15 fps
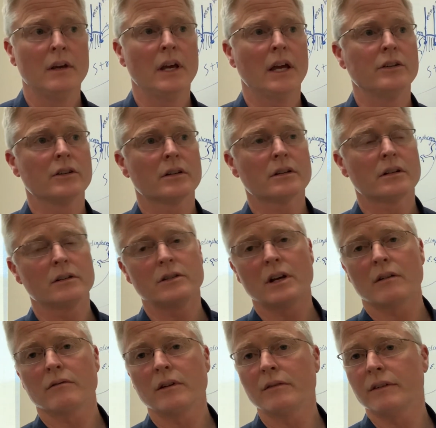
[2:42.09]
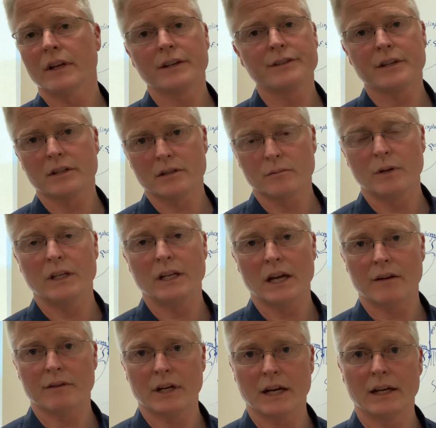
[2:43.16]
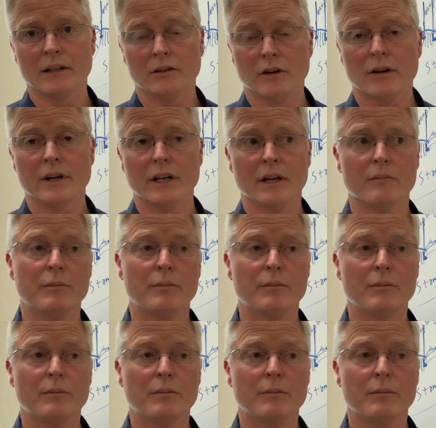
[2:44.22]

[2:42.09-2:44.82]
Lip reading: And just because you have reflux doesn't mean you have a hiatal hernia.